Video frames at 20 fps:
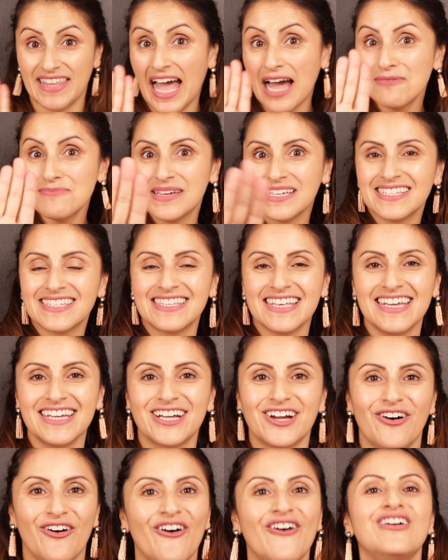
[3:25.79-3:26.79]
Dame
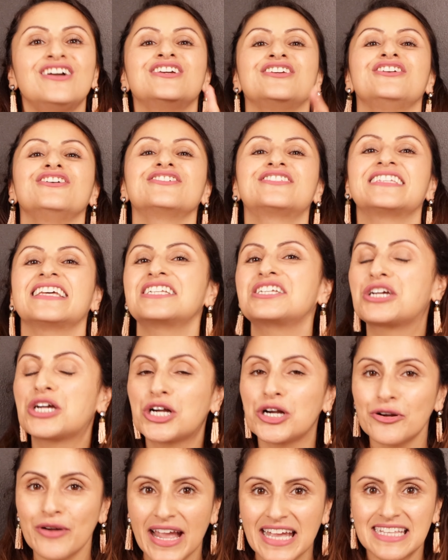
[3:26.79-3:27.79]
5. You did
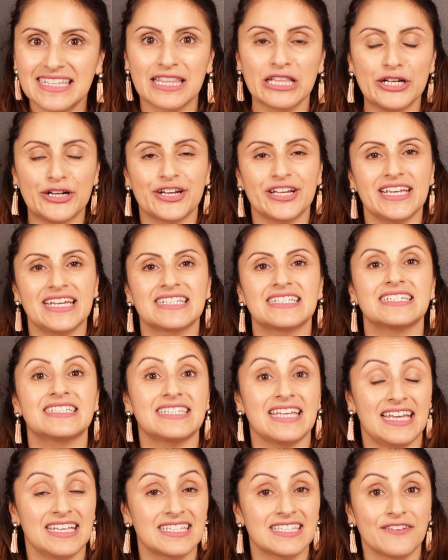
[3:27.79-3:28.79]
great learning the
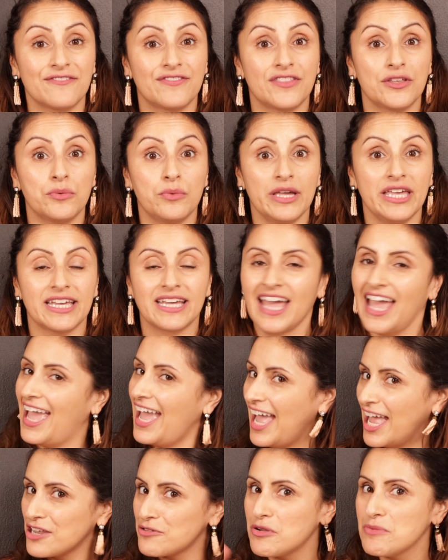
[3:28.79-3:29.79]
days of the week.
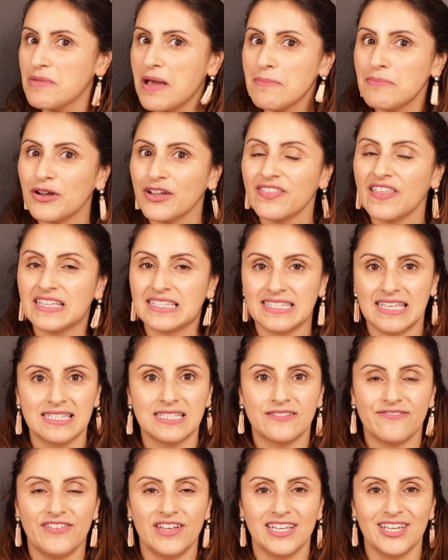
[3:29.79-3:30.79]
And remember that
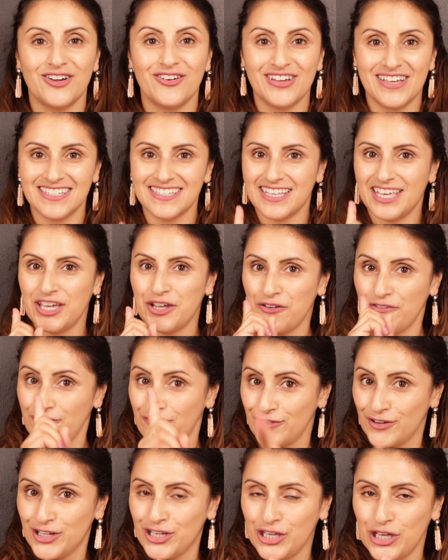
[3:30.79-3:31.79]
this video is here
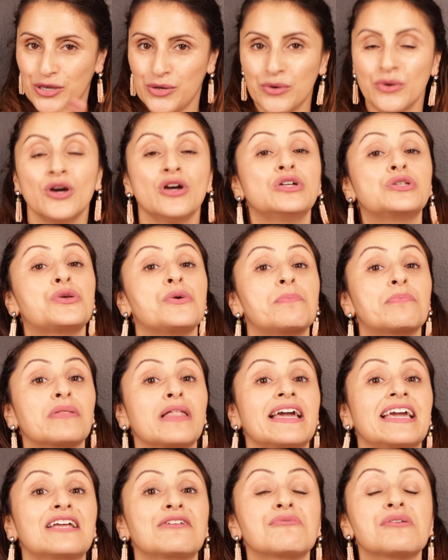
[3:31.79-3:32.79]
for you to
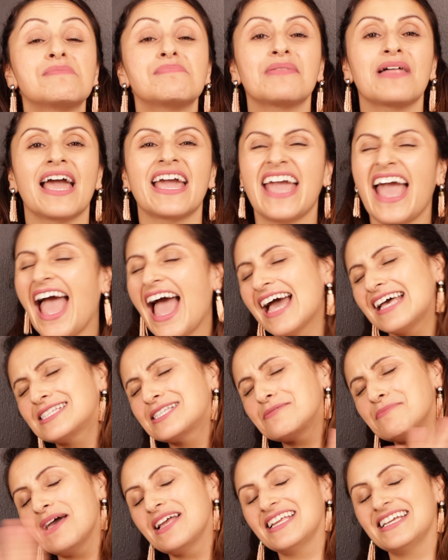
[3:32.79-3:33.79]
play and replay
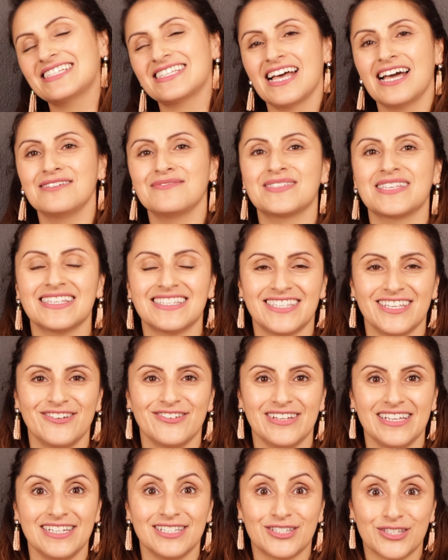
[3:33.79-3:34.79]
as many times as
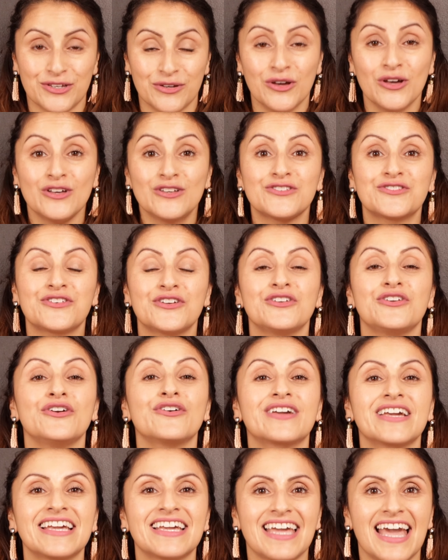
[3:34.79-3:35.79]
you need to so you
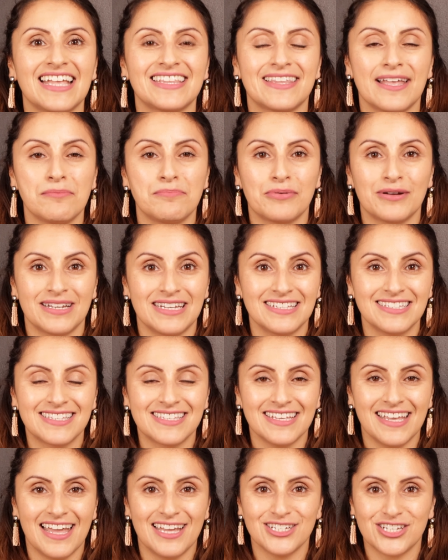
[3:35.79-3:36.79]
can get that
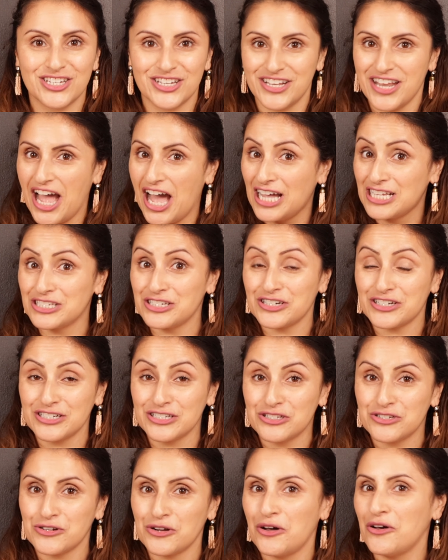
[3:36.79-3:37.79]
pronunciation under
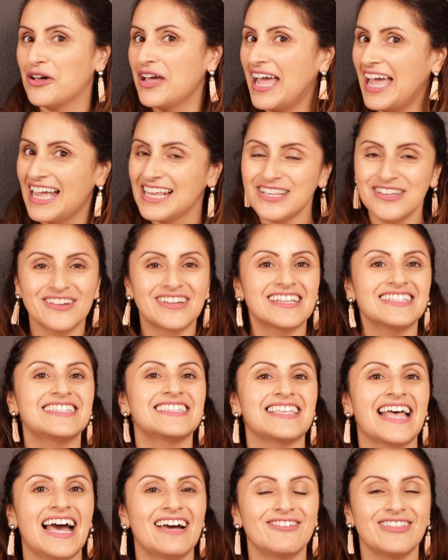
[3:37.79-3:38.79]
control and you can
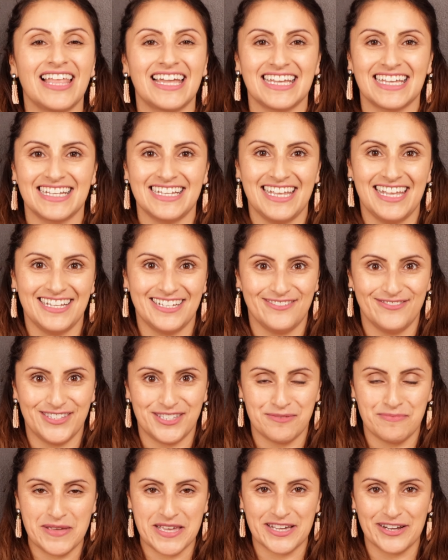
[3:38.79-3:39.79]
sound like a native
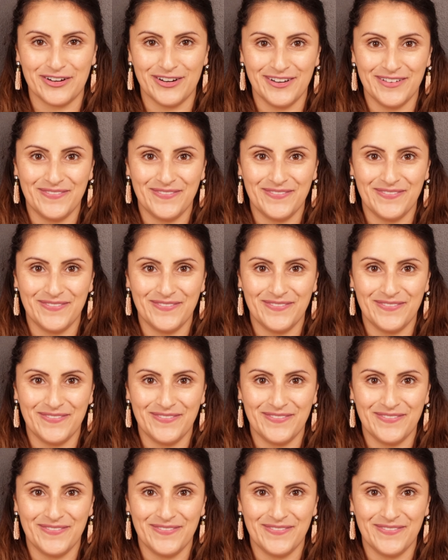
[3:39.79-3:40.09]
speaker.